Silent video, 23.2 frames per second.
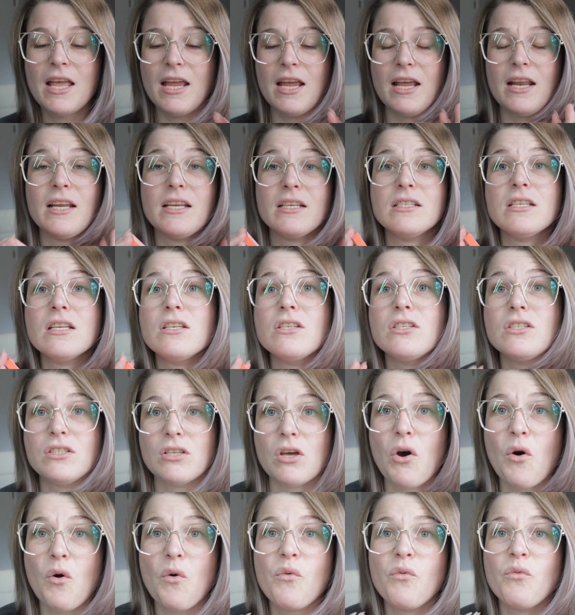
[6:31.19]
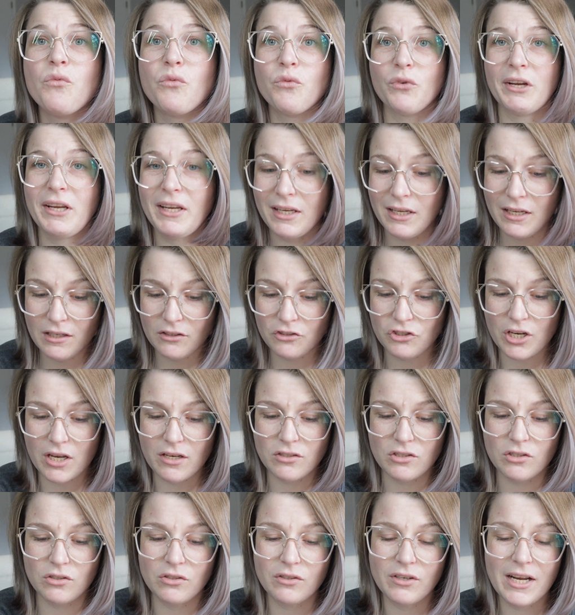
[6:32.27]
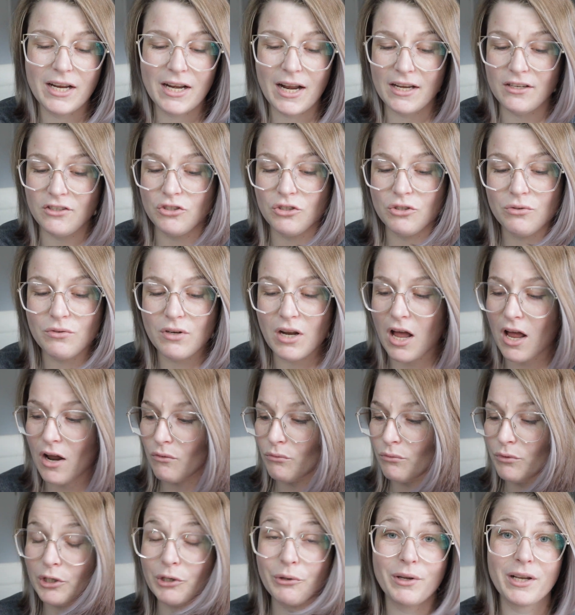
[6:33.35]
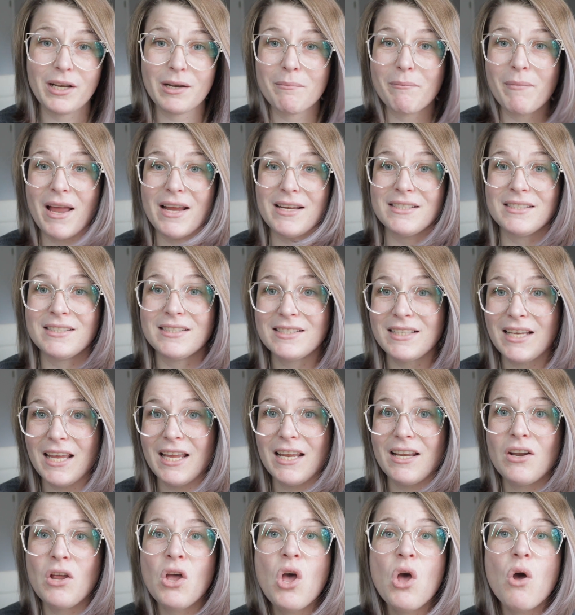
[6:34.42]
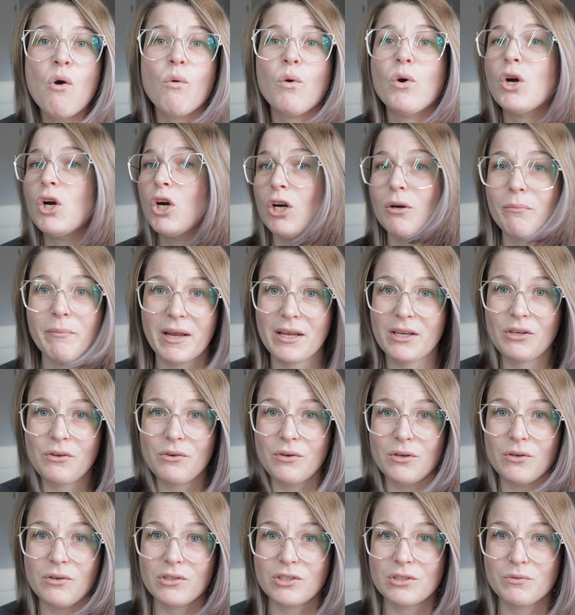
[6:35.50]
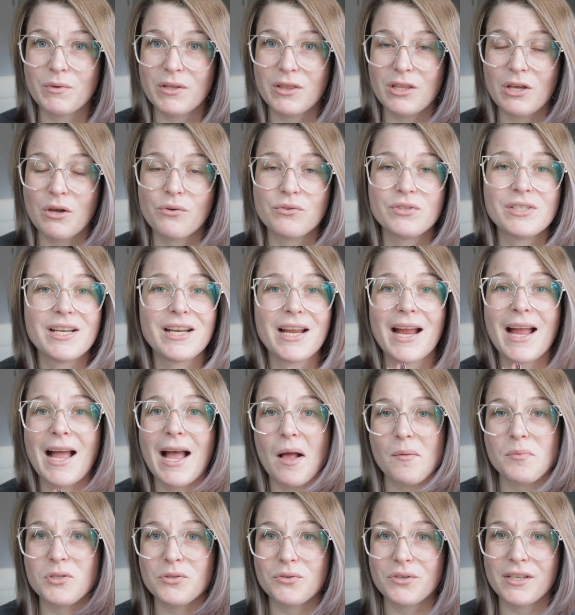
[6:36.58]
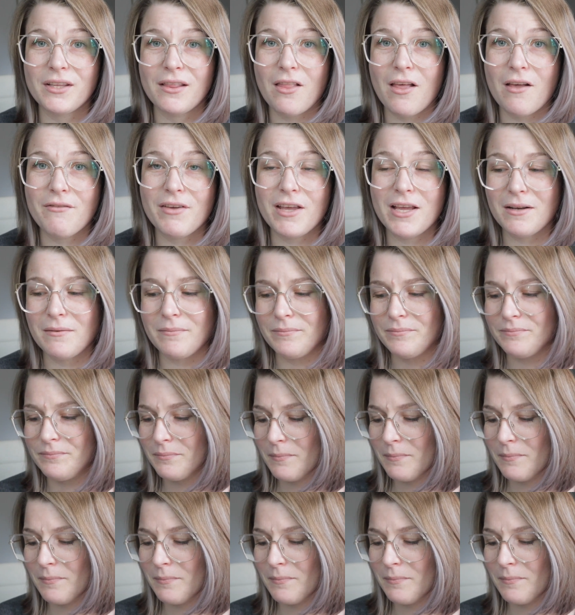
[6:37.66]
It is so freaking gentle, and I do not ruin my skin or hurt my cuticles with those, and I absolutely love it.